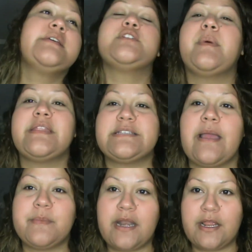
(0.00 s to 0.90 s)
So by the
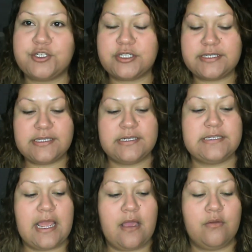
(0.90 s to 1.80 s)
time that I actually sit
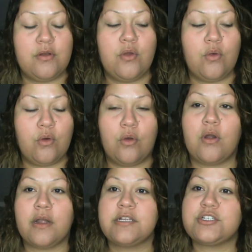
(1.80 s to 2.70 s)
down
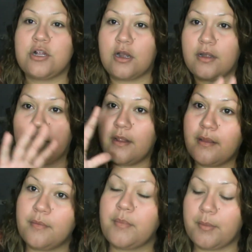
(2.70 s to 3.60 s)
or start
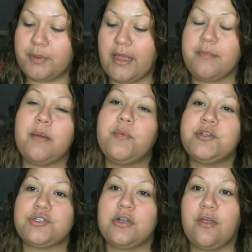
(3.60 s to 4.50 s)
applying my
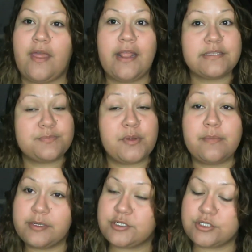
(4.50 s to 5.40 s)
moisture and all that, it's pretty
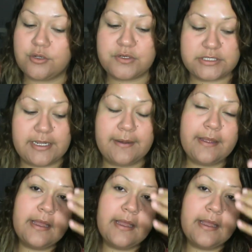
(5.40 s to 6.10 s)
much soaked in.